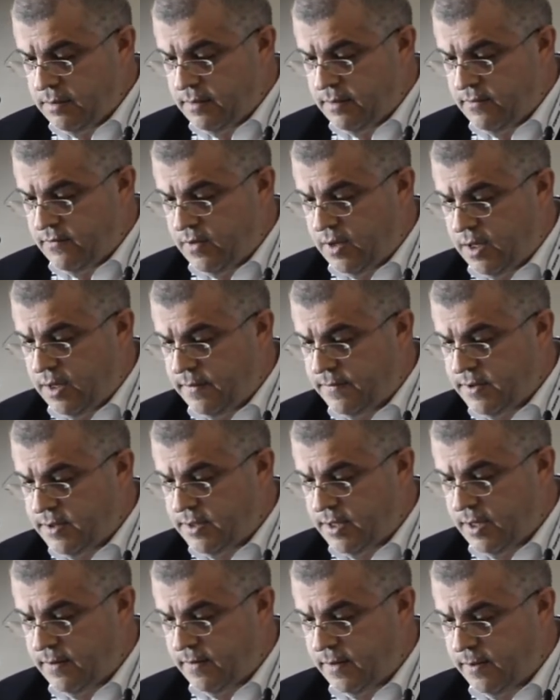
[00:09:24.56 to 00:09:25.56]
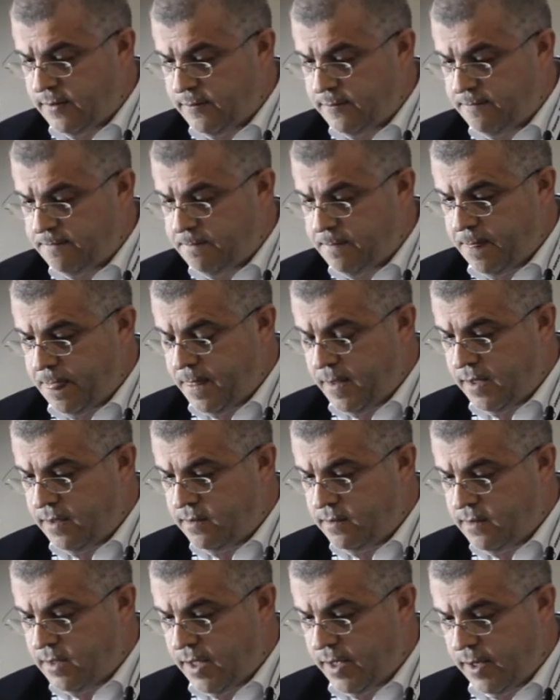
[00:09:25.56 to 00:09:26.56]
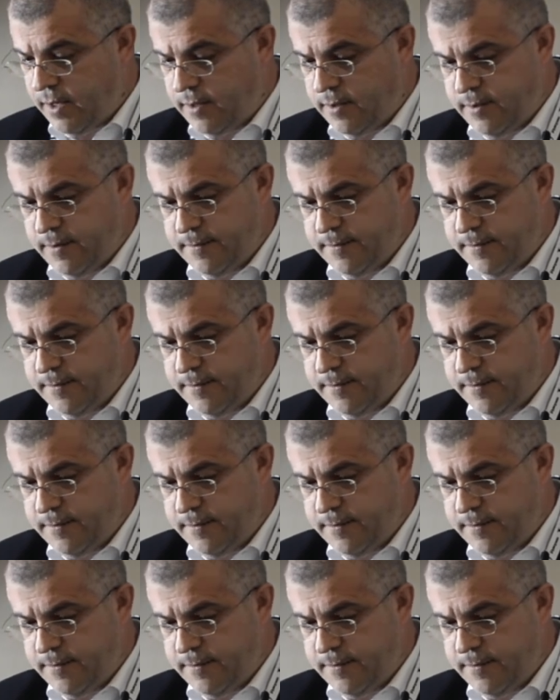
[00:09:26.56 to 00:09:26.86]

5, 7 and 9.